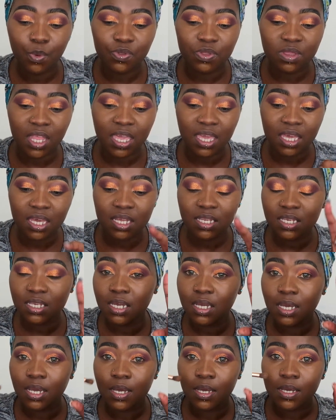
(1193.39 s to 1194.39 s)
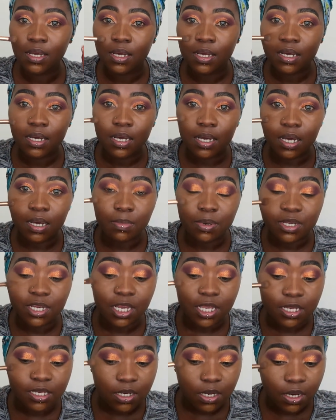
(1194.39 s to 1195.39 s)
Naked a bit
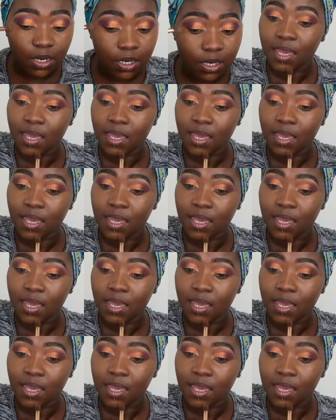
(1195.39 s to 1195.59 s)
later.